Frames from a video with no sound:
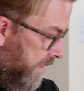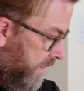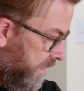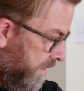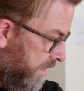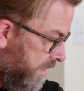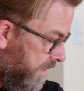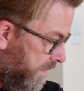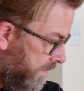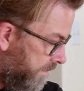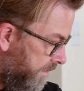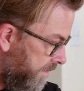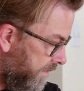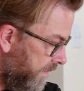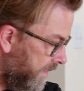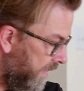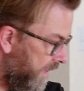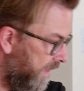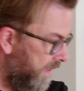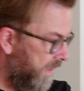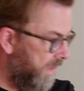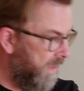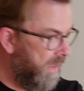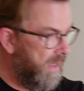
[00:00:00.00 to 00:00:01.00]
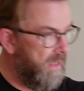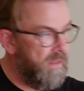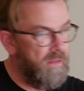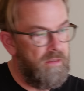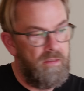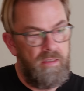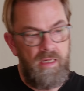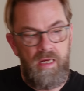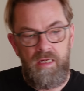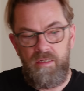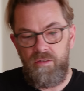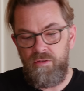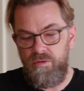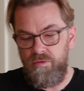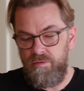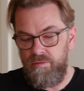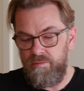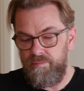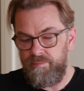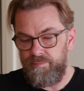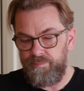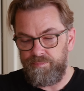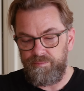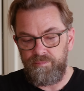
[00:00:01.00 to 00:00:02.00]
I just I just had
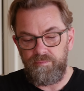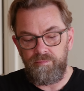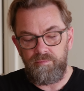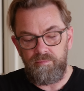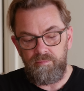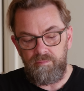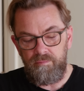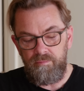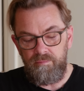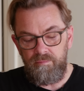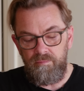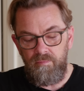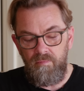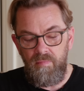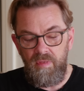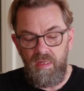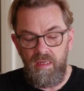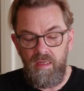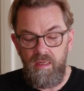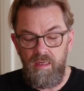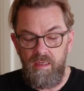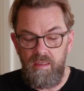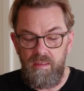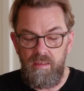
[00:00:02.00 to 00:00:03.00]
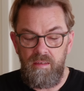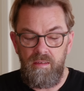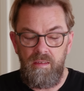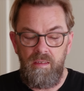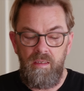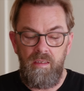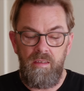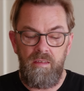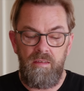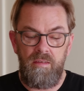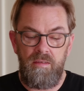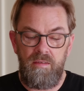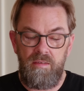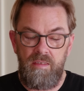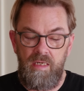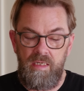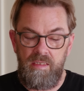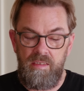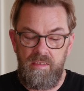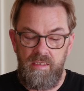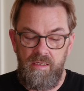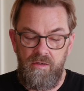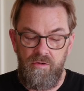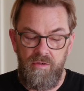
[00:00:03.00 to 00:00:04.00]
to get, this is
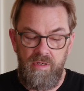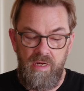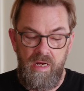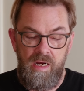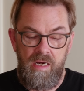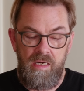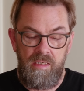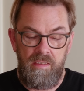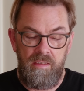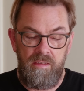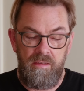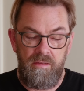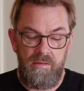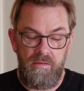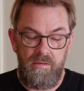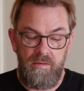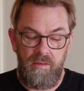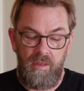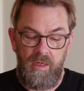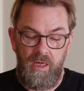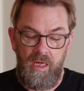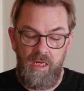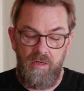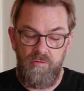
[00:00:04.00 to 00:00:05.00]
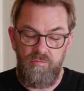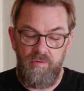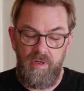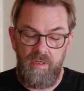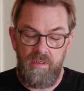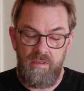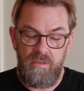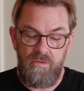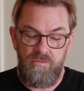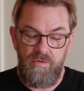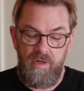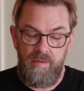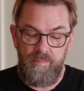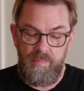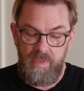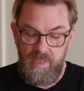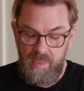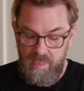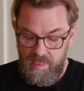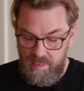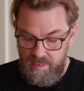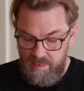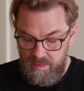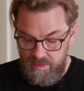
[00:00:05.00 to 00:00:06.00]
actually a Goyard uh, keyring strap.
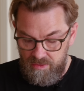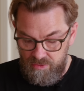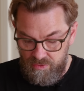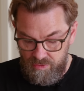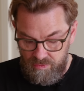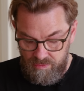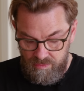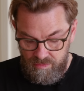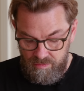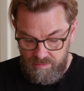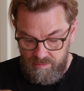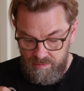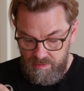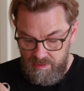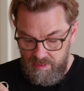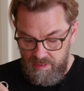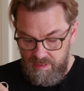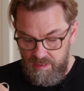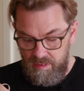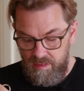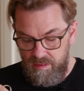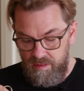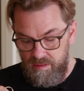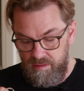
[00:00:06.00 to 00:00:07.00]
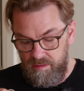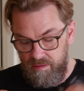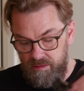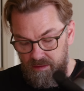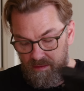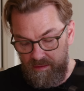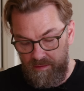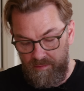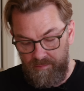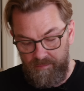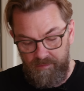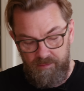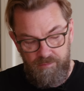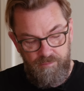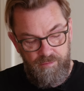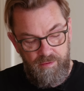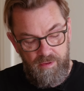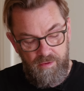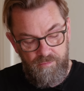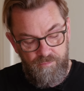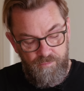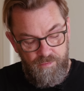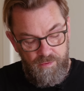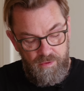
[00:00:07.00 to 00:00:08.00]
So uh,
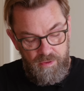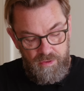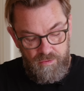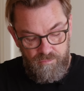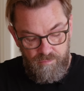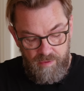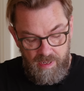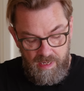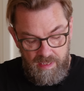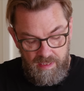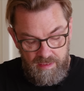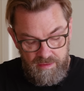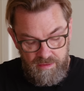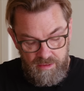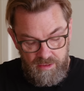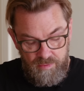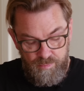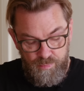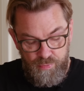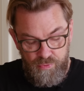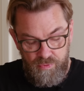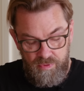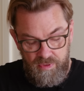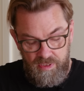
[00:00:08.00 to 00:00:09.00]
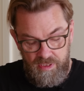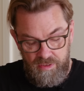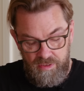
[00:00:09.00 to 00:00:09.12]
for the first while I just put